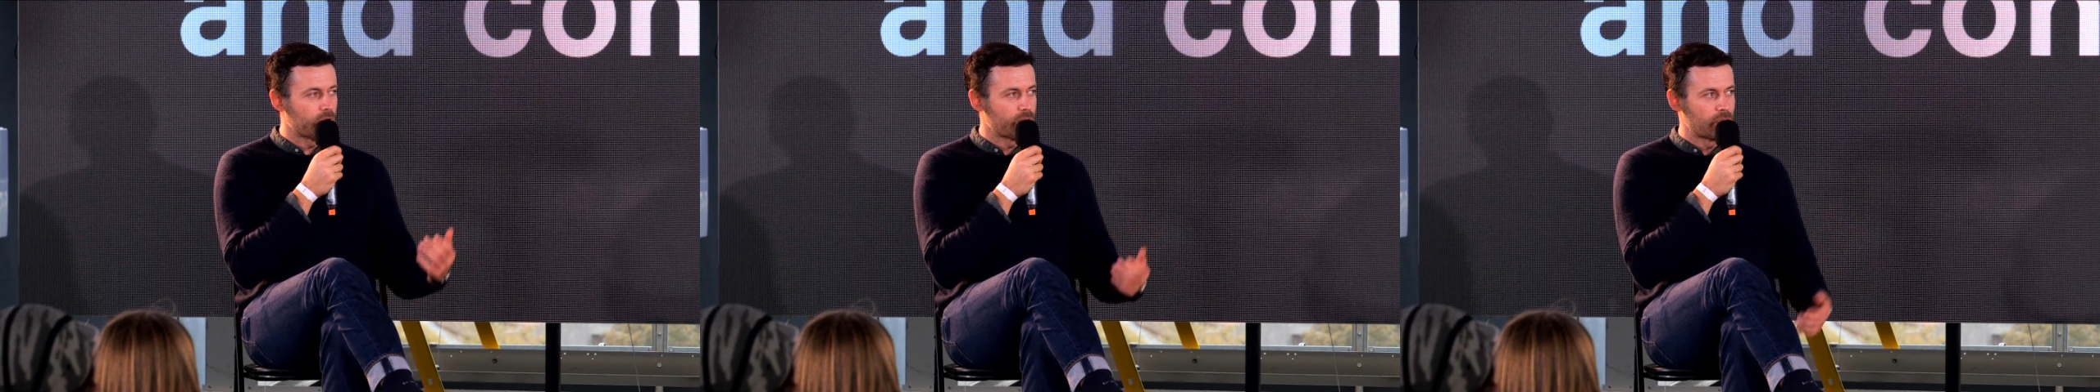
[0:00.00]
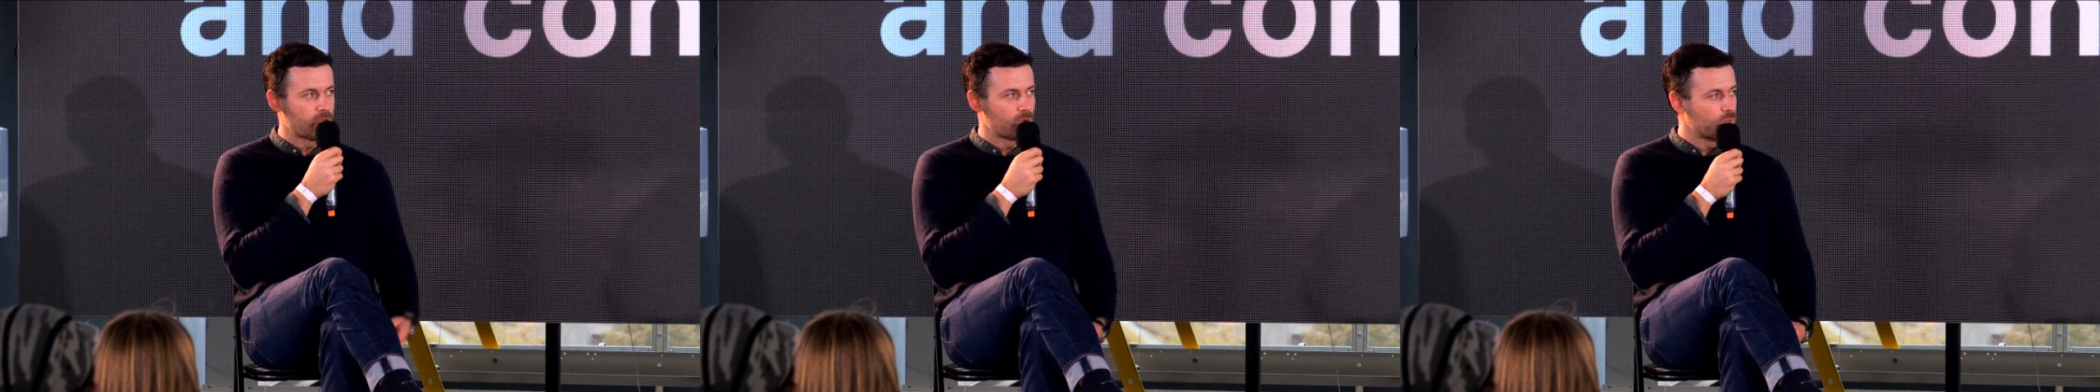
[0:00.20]

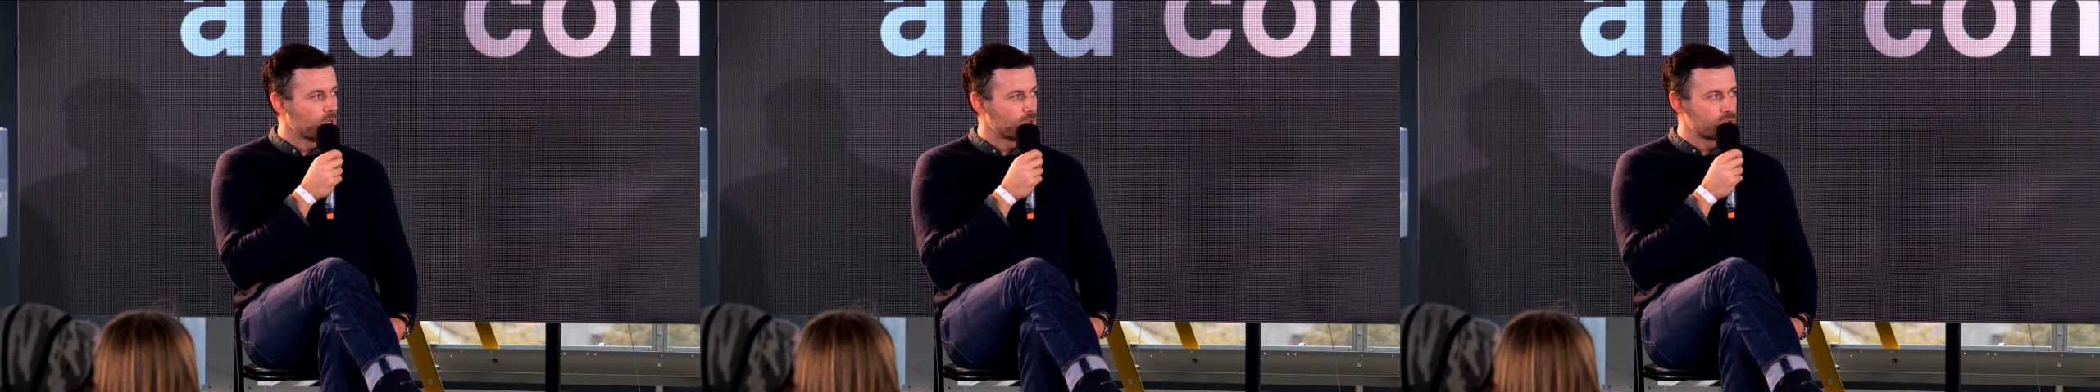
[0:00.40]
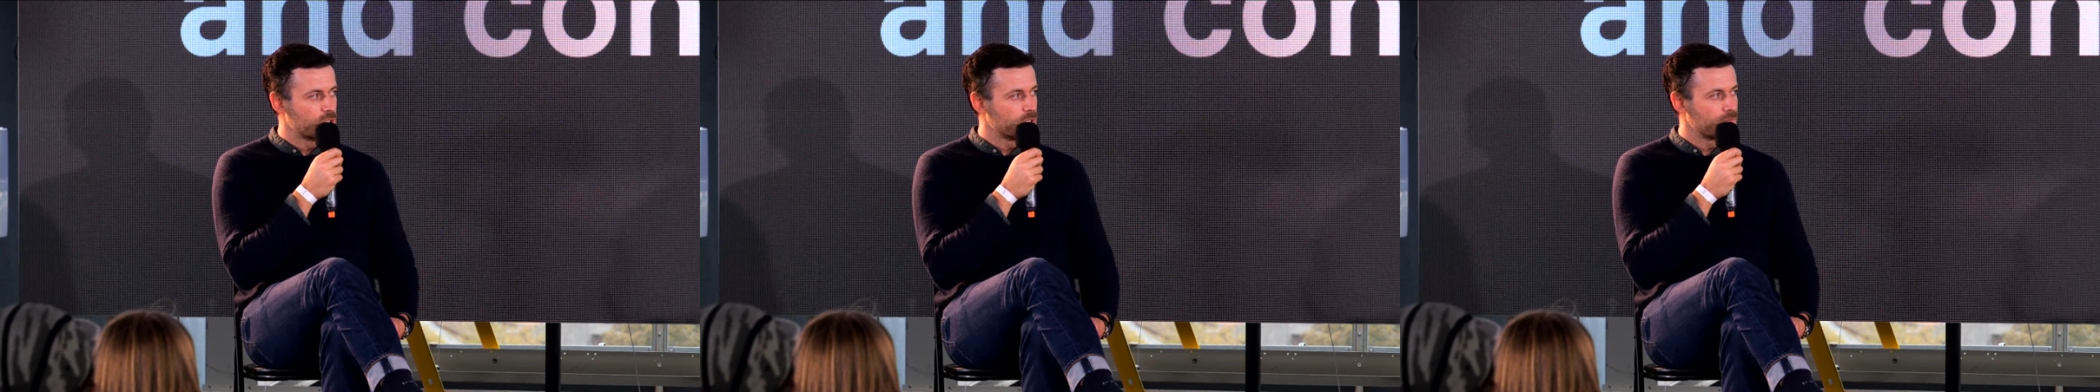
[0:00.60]
I think we
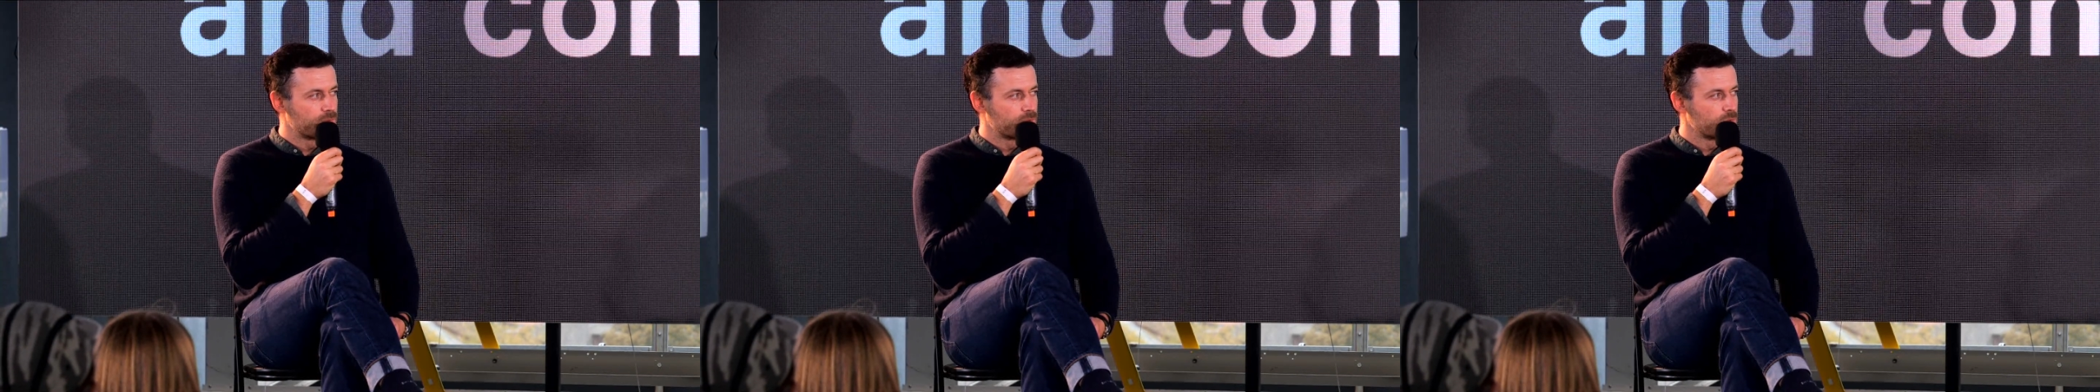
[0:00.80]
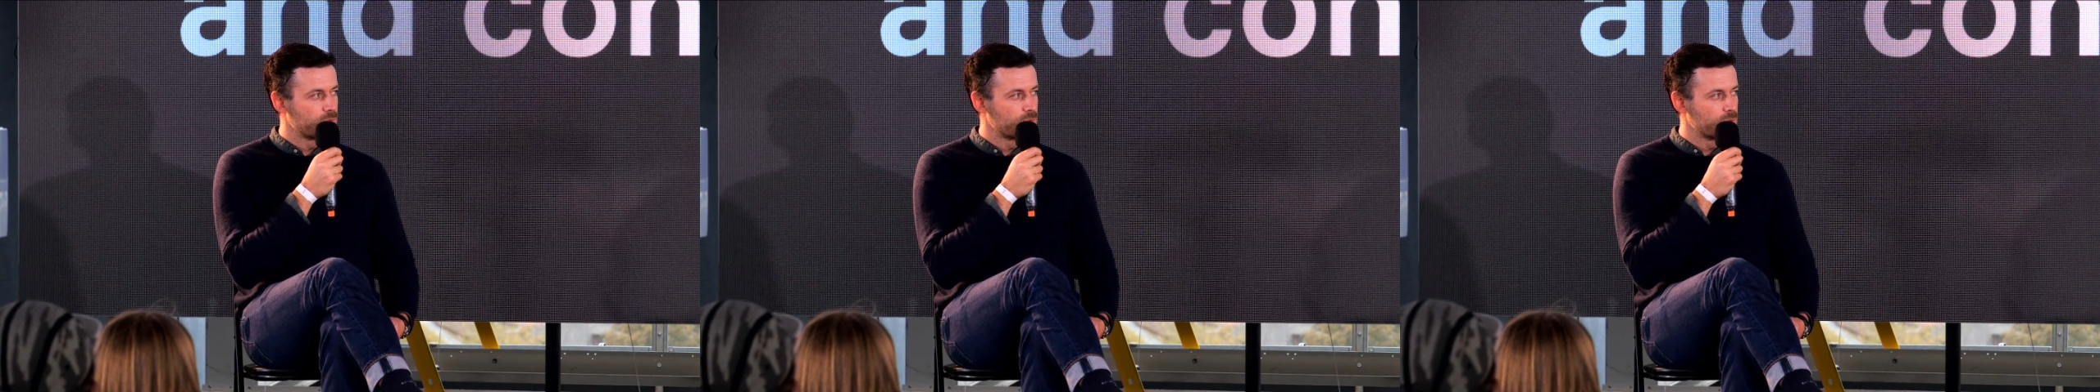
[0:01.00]

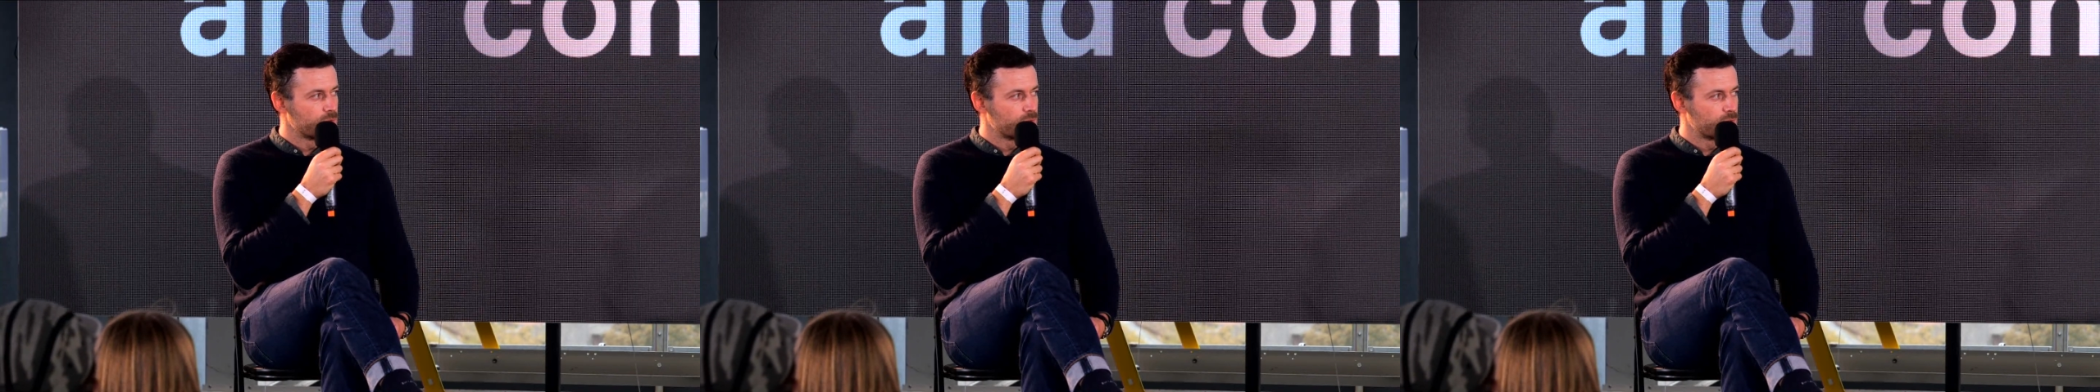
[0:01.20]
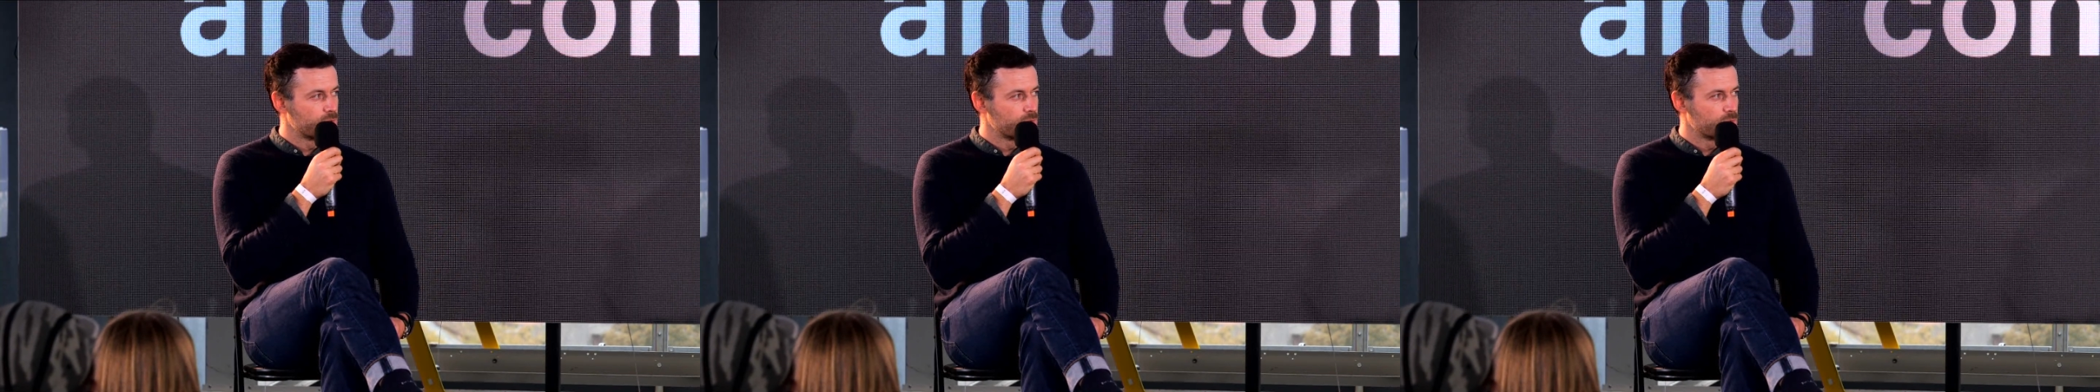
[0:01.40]
achieved
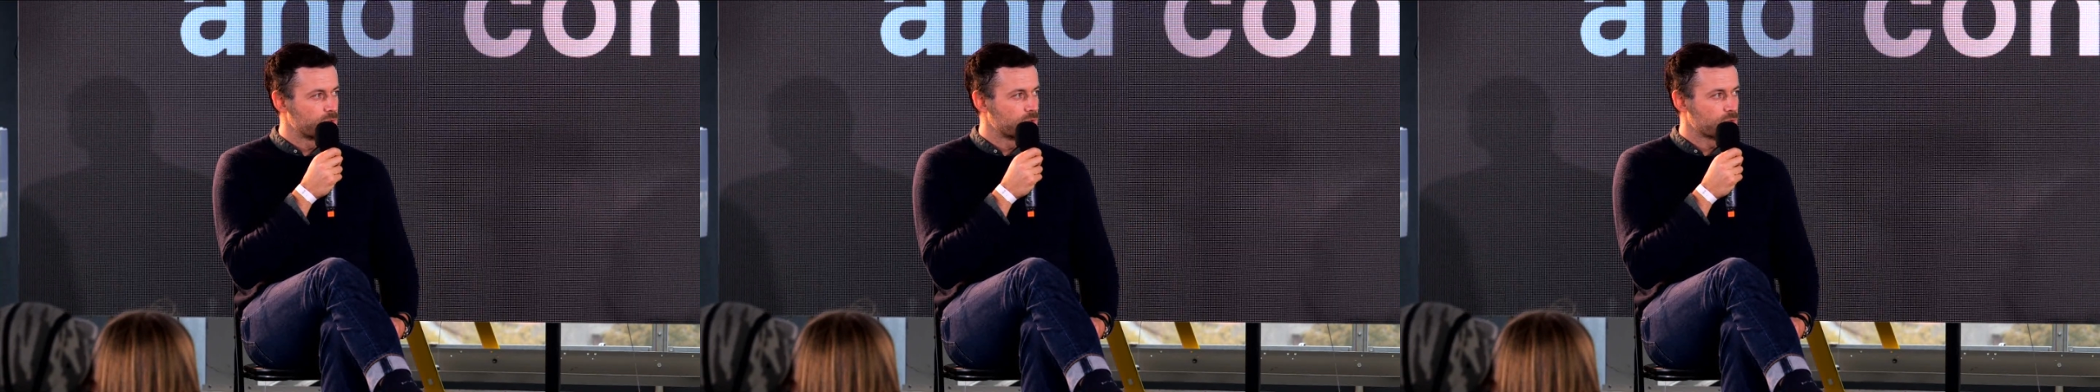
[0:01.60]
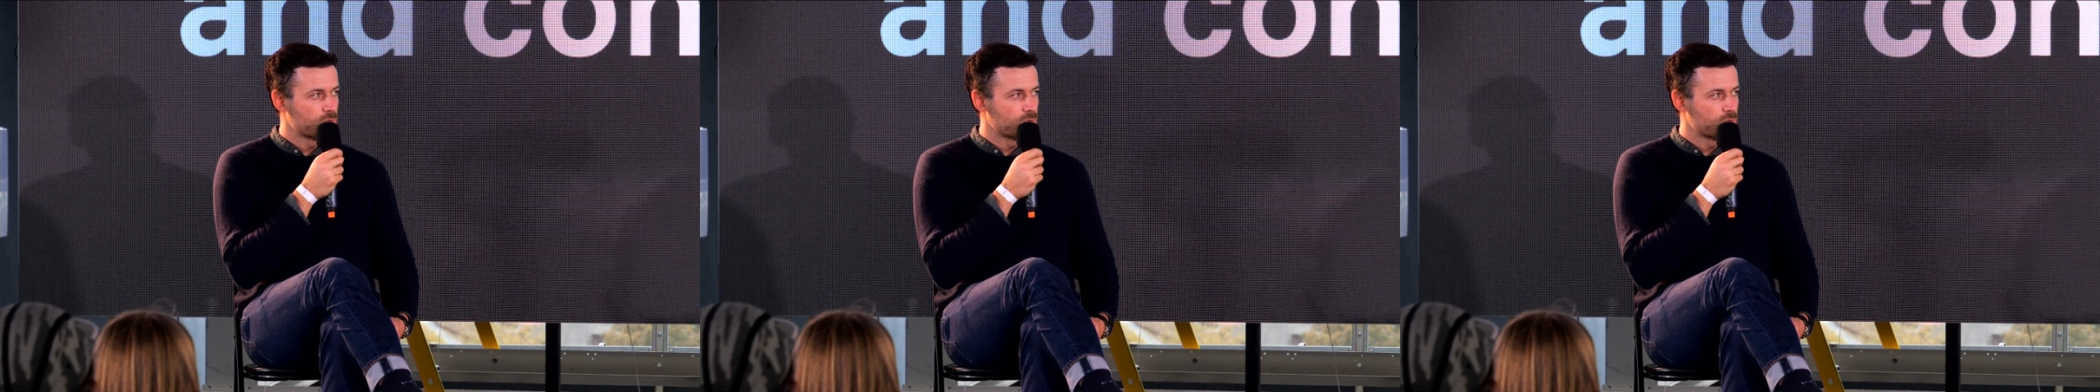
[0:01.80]
to